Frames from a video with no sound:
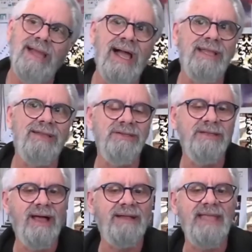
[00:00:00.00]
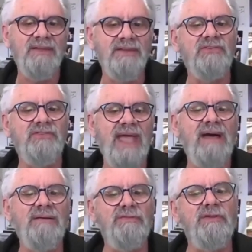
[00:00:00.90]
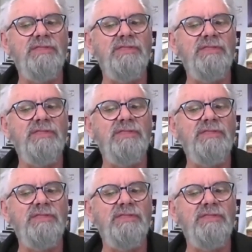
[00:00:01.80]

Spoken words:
I couldn't lock down a town for